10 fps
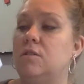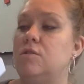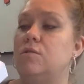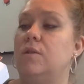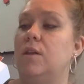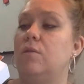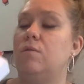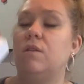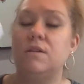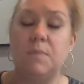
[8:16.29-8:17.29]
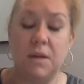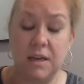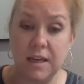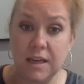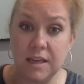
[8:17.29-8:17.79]
to get through this, but it
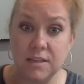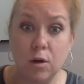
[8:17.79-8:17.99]
is.